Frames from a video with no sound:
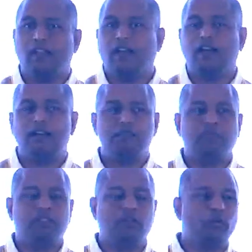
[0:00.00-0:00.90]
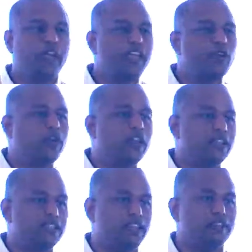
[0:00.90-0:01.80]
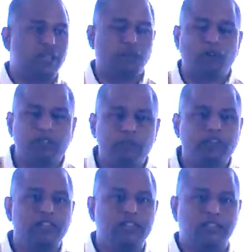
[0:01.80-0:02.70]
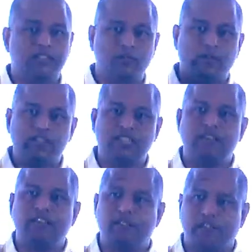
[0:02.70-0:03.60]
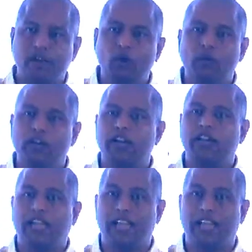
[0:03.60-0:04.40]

uh, the way you can achieve, some of them we discussed, one is having failover at